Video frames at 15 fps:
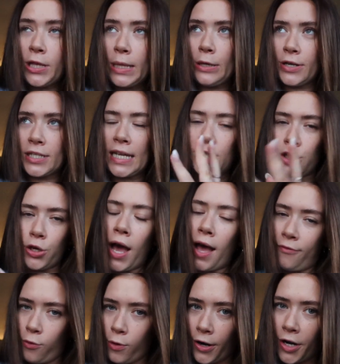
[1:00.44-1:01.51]
Birthday dress I do
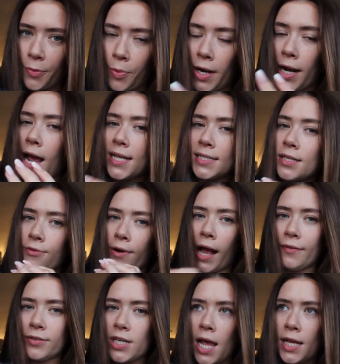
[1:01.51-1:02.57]
have ordered, but it hasn't
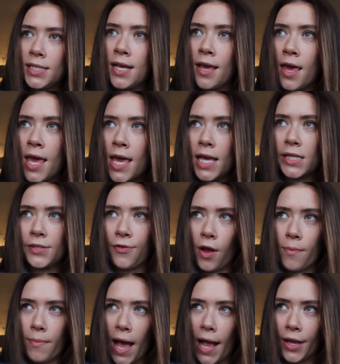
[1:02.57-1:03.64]
arrived yet. It's
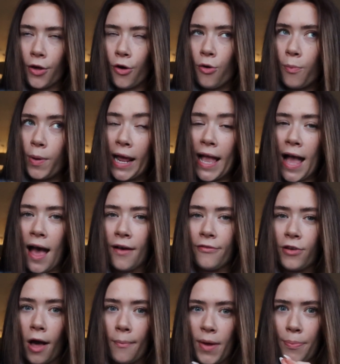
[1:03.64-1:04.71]
from Mango, but I
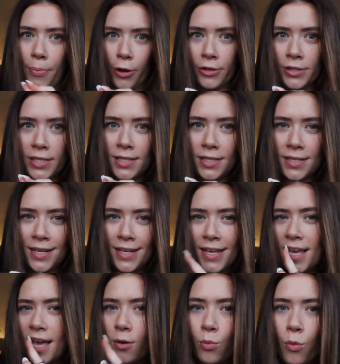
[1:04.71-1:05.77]
have got my boots.
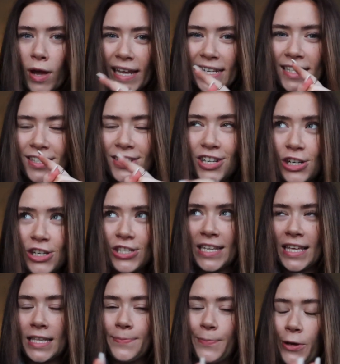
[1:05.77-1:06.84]
And wait till you
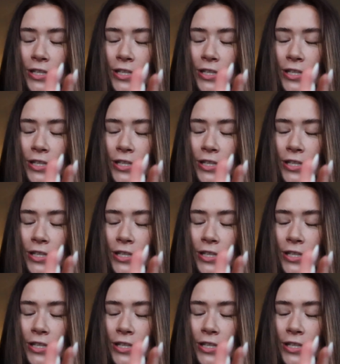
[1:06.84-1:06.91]
see these